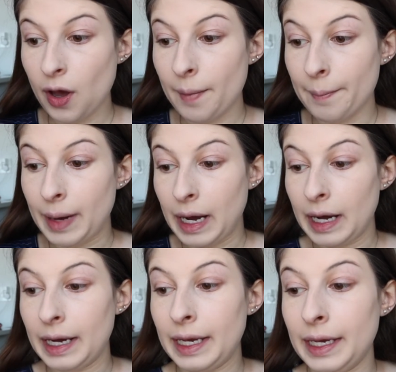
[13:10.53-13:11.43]

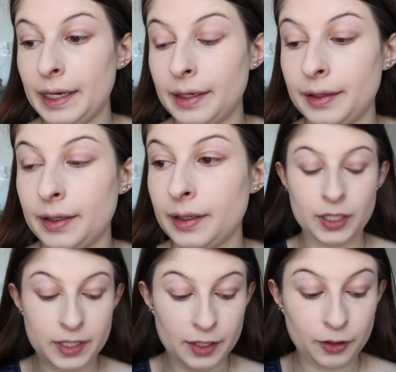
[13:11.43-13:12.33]
my
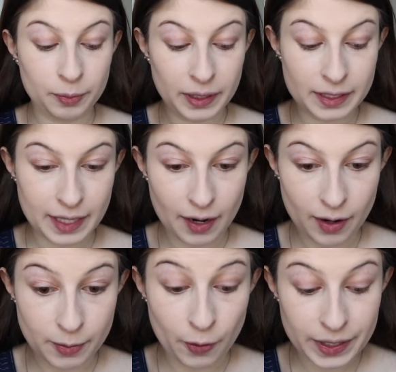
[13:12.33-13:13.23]
concealer blended out,
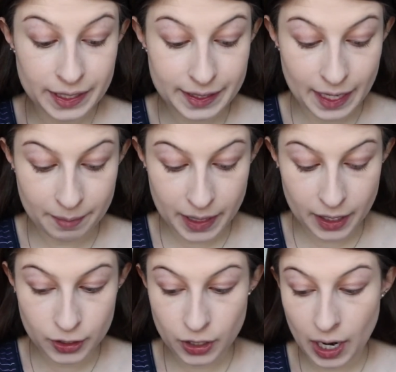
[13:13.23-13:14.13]
I'm going to set my
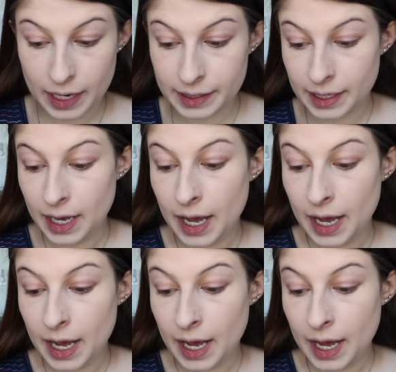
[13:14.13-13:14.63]
under eyes.